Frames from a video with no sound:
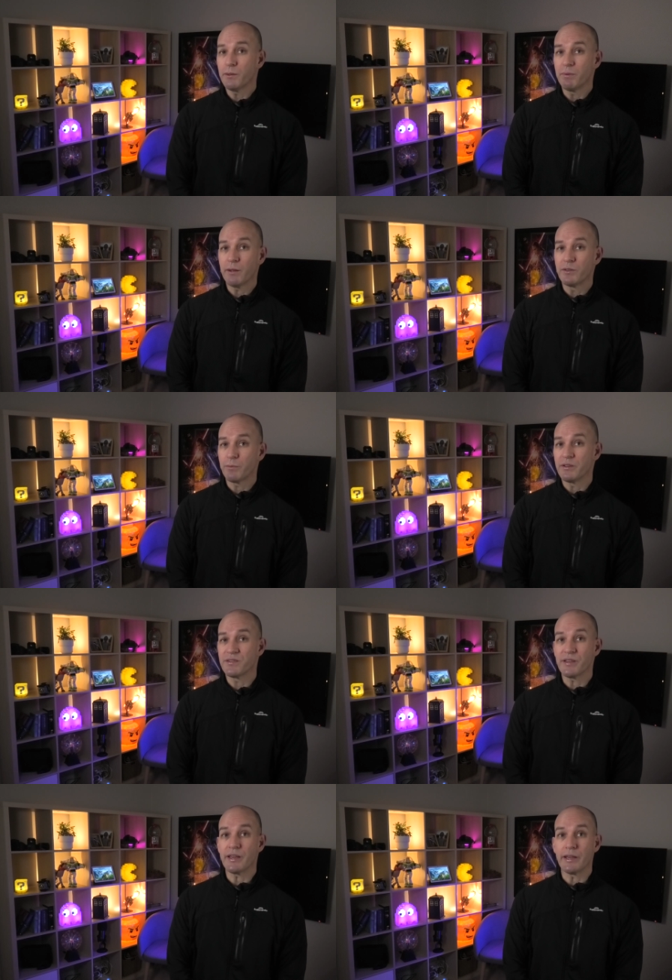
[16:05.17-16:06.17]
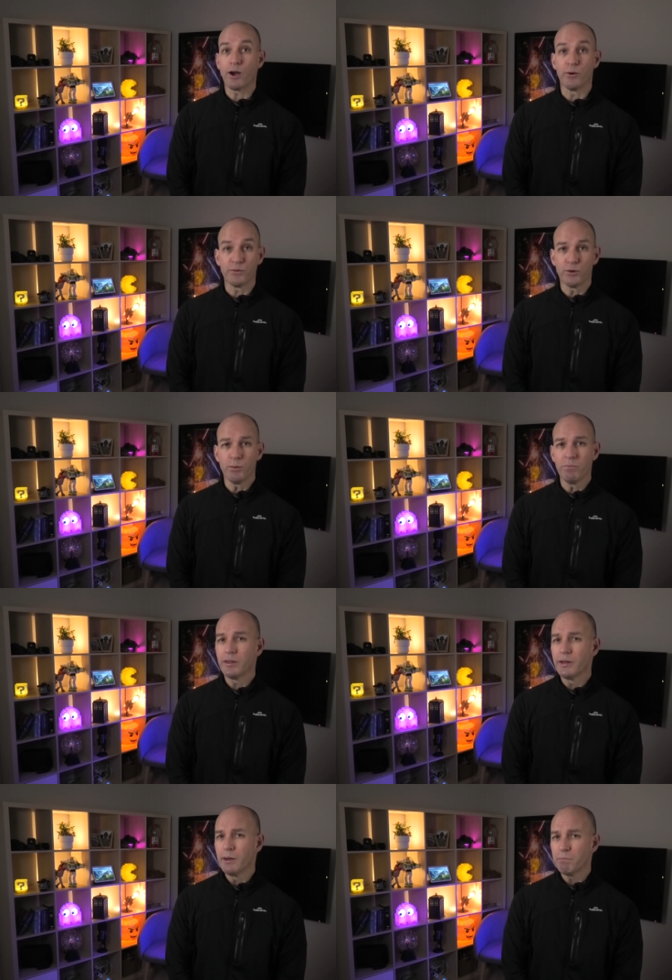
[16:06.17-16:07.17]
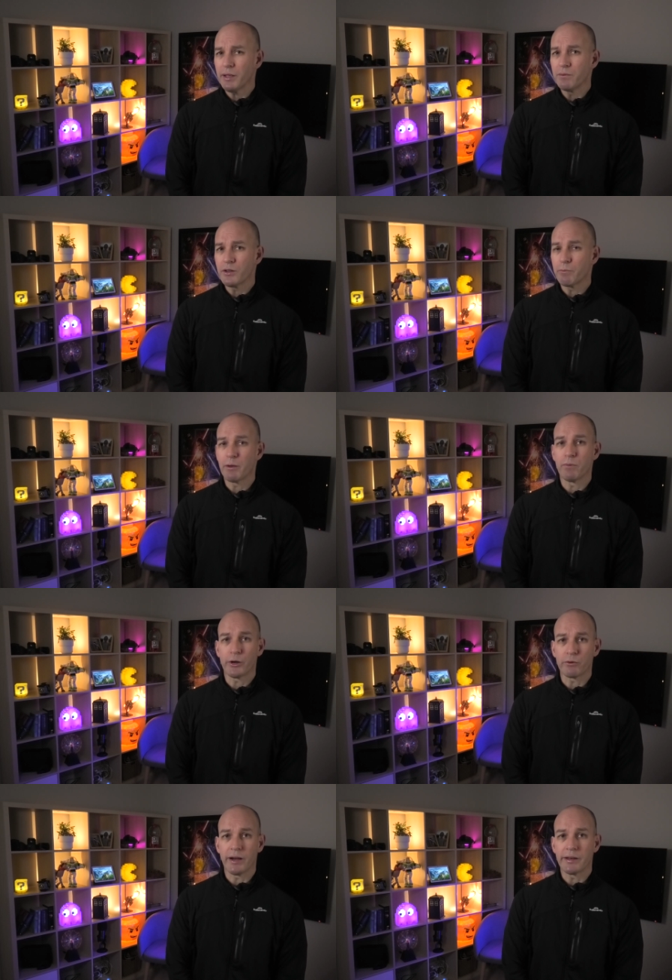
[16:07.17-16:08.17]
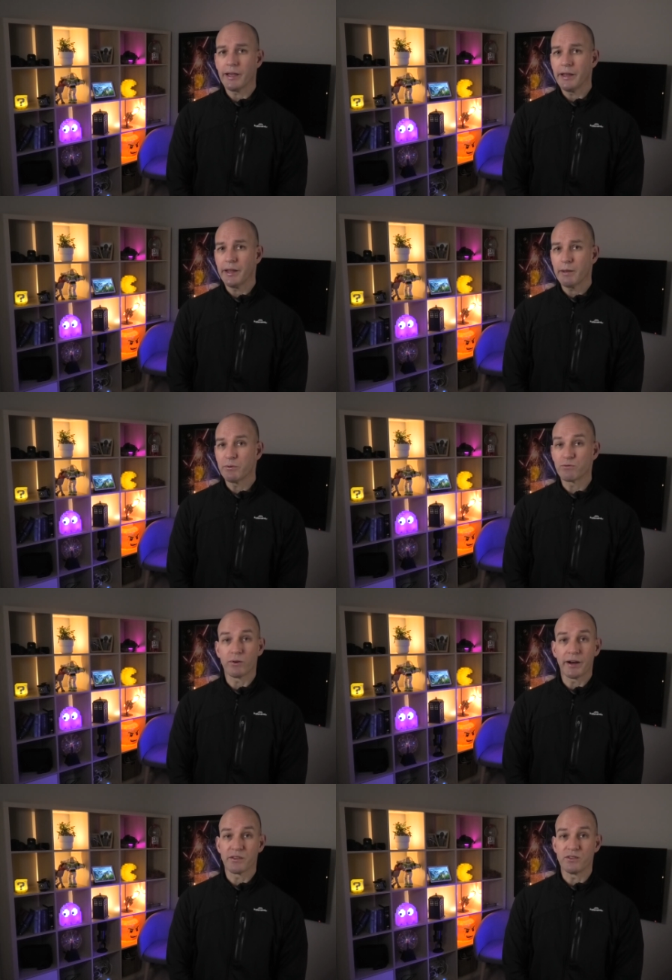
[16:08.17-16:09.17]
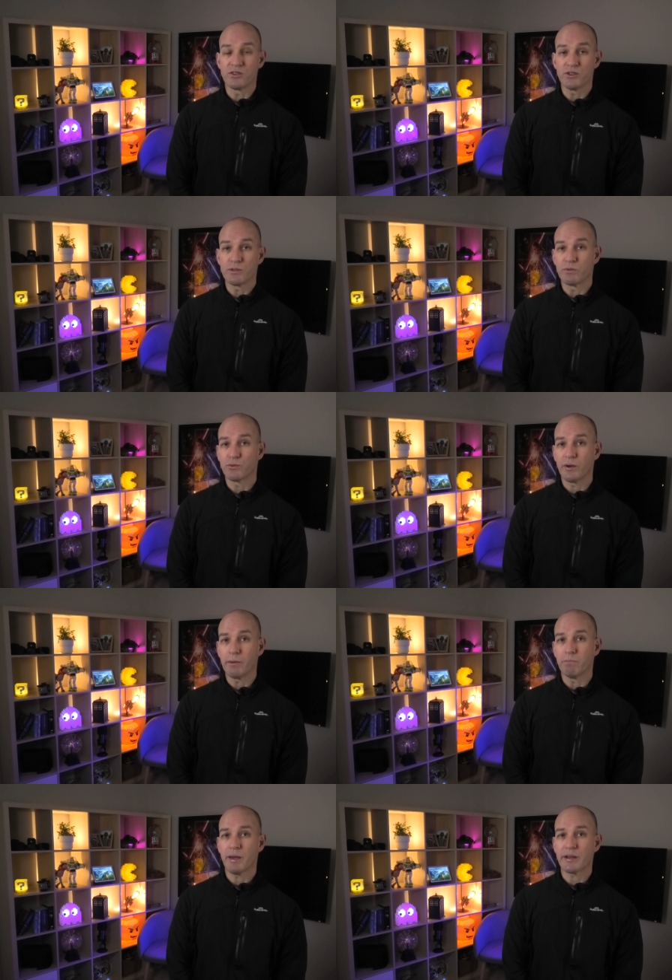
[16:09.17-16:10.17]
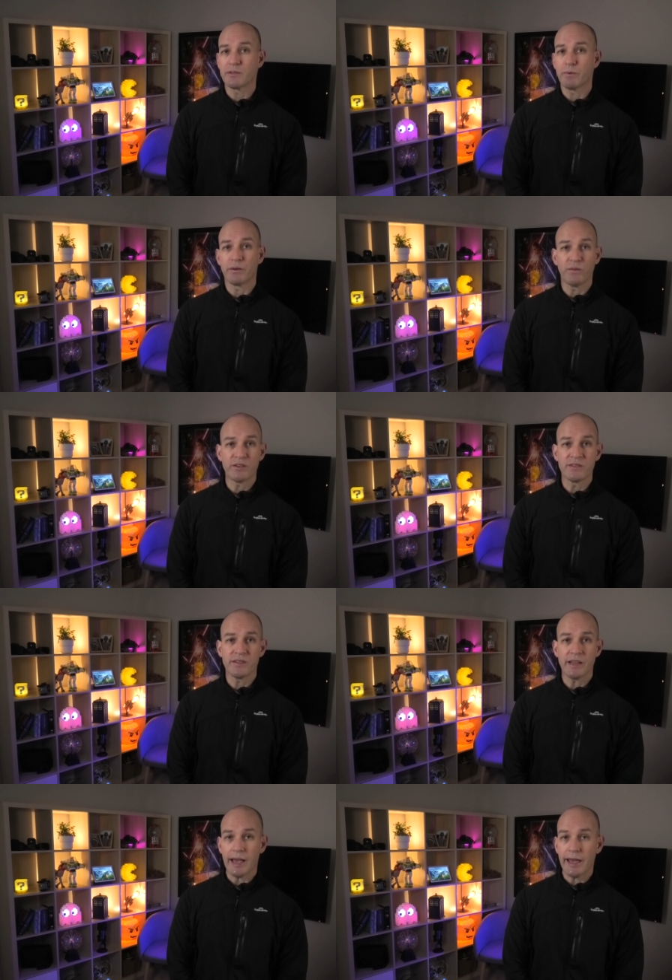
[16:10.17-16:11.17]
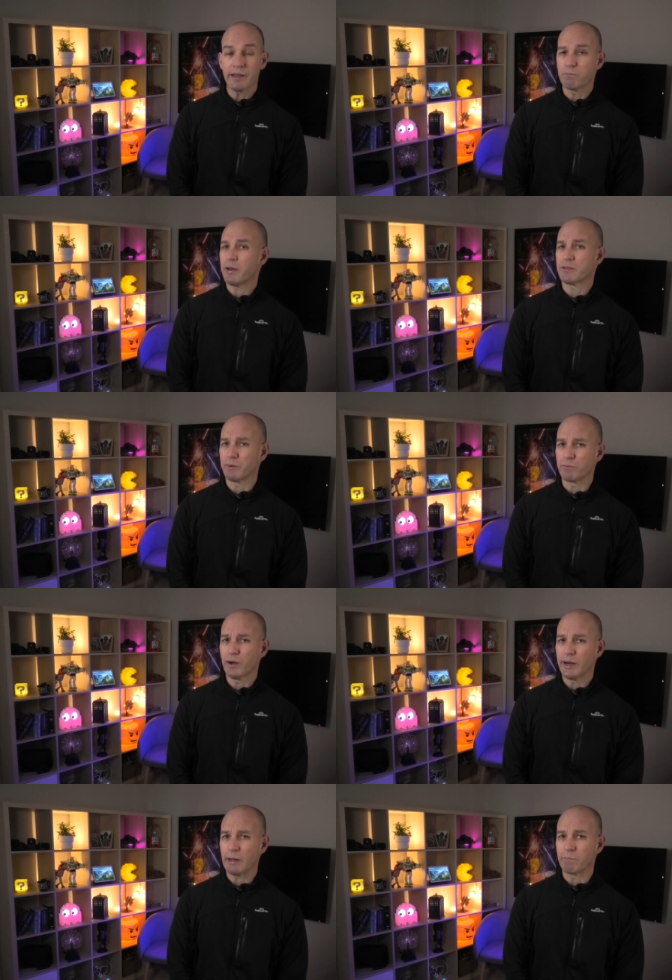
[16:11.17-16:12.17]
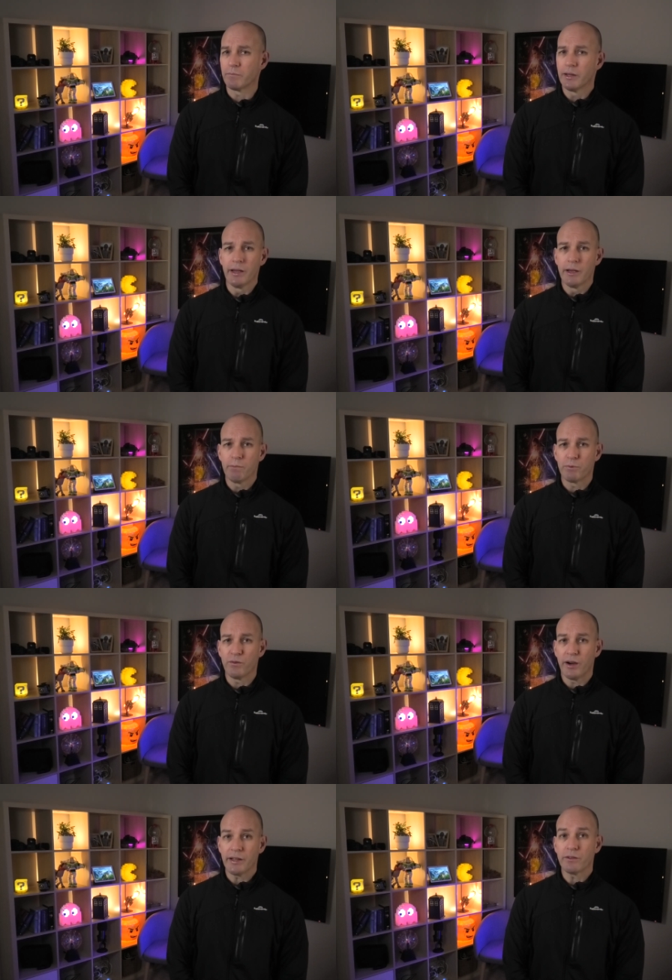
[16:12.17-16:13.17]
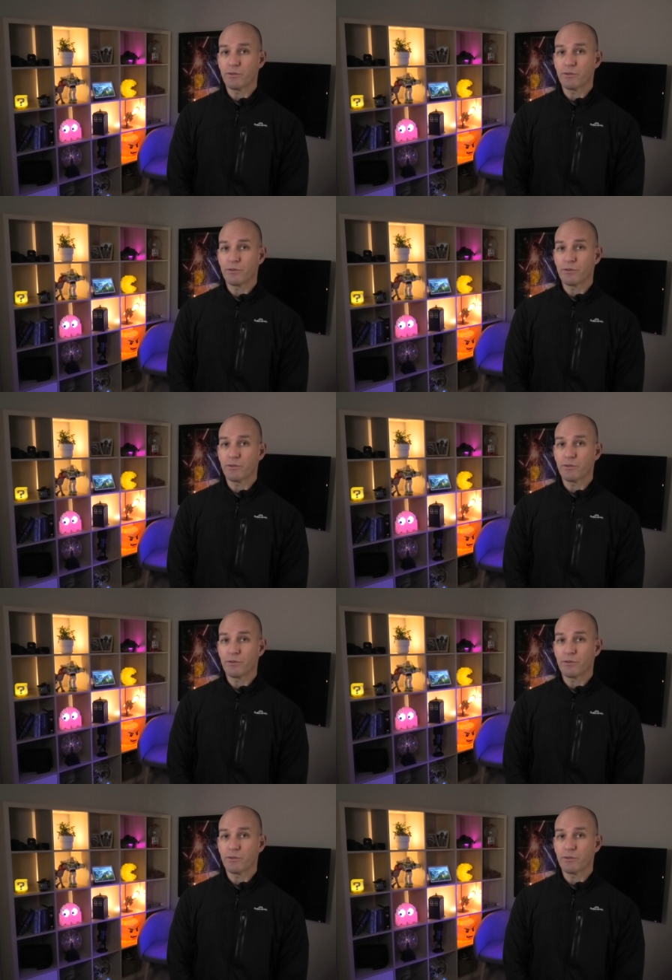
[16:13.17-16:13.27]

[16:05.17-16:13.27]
the BMW CE04, BMW Motorrad enables riders to choose between maximum efficiency and maximum riding, providing